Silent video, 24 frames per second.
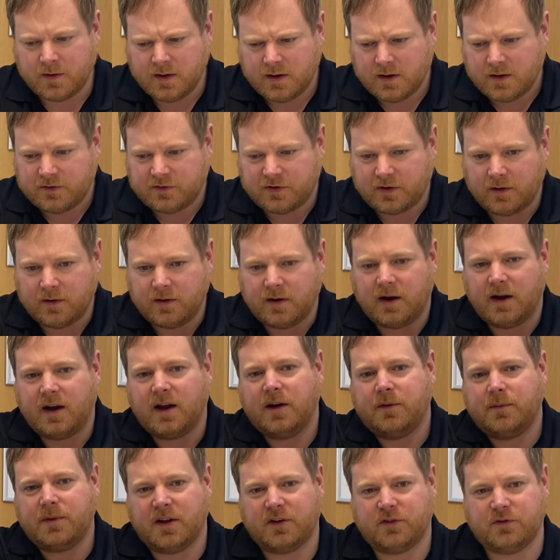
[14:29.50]
So I
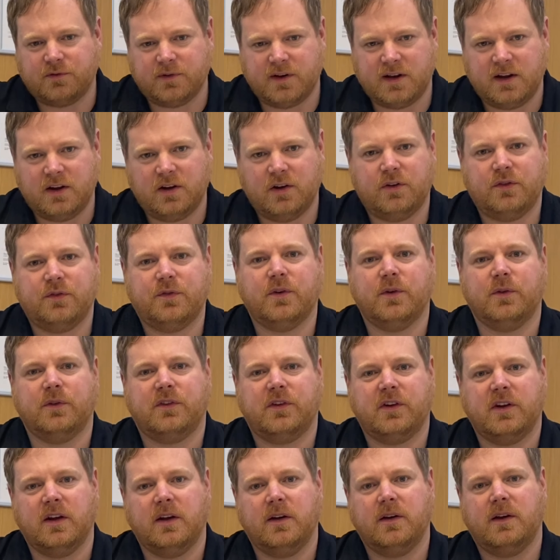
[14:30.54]
hope that's really useful to
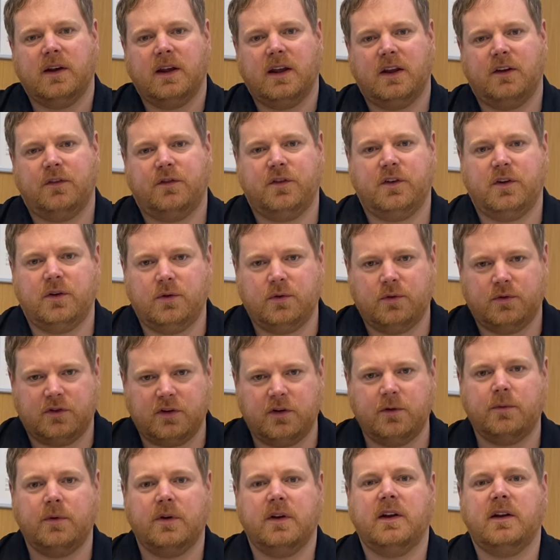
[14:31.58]
you. If you do
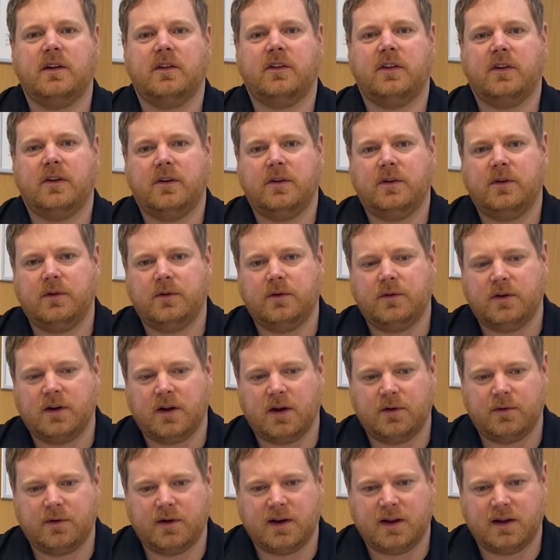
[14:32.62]
want to
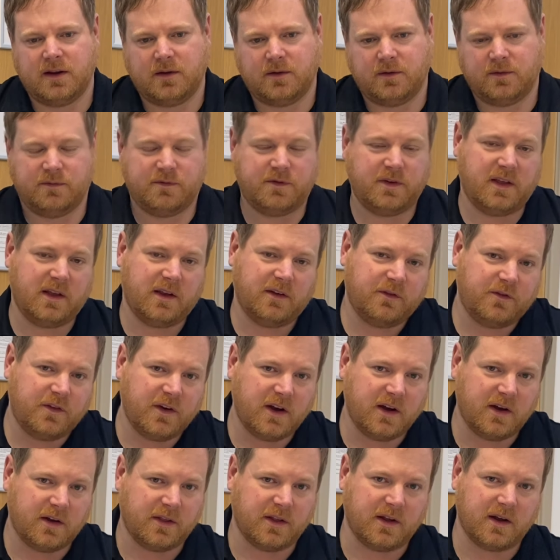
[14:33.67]
know anything
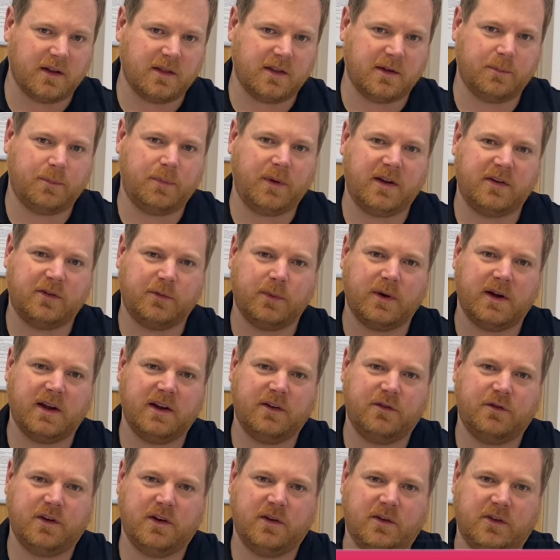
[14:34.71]
further, the best way
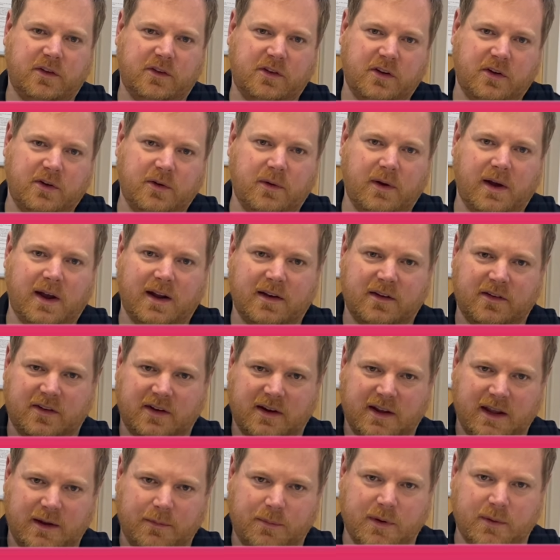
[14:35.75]
for you to do and to
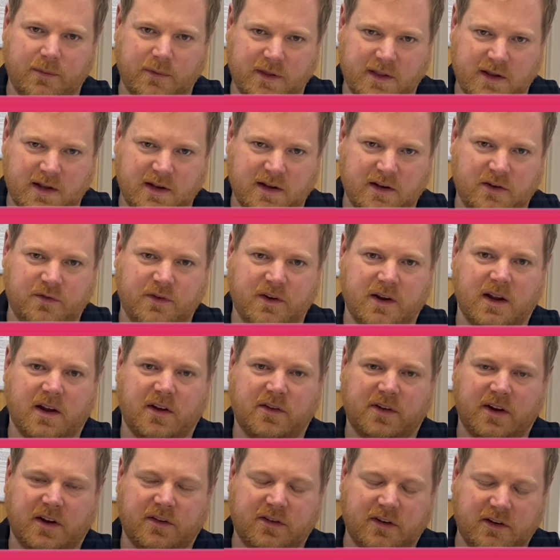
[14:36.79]
keep it within this video is
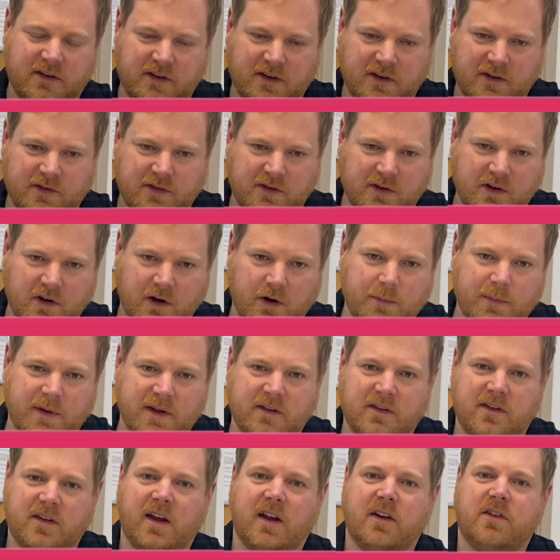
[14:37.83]
actually to use the comment
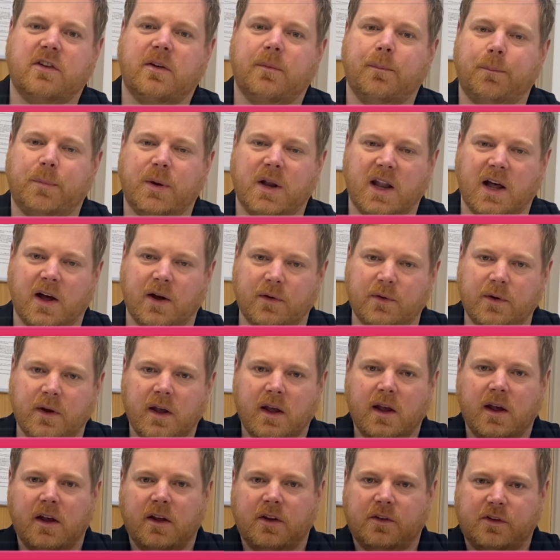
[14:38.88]
section below.
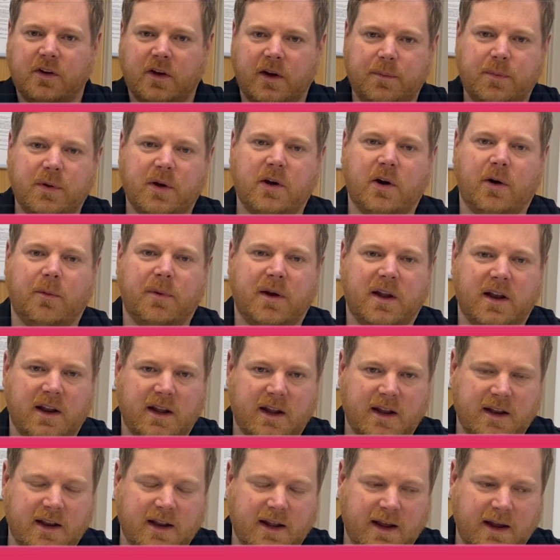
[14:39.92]
Type a comment
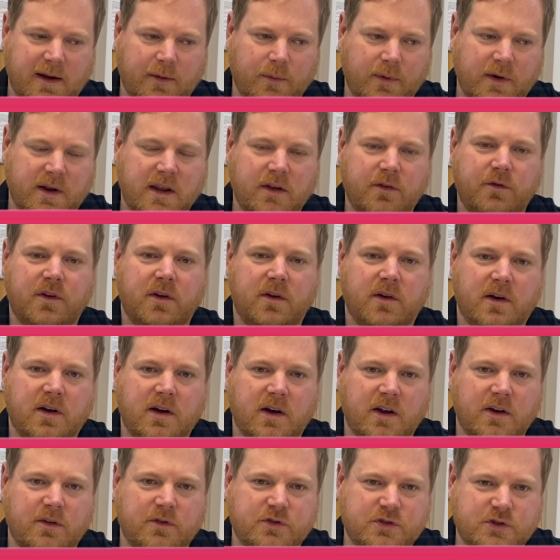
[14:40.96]
in there, we'll give you a
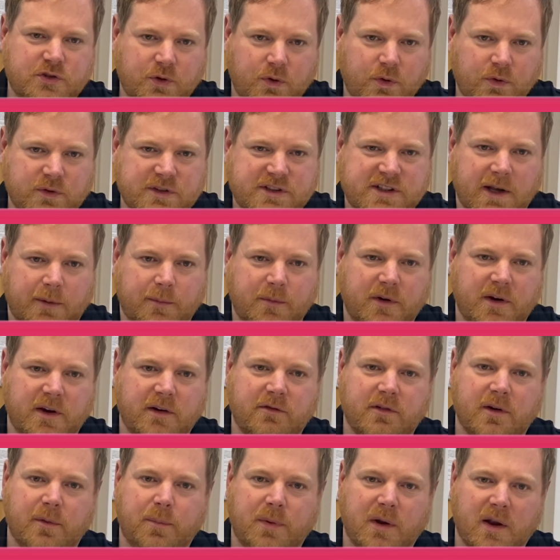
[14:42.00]
kind of short summary
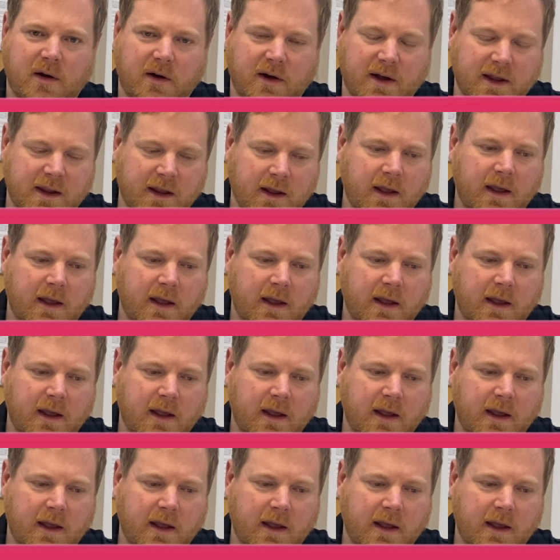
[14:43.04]
reply.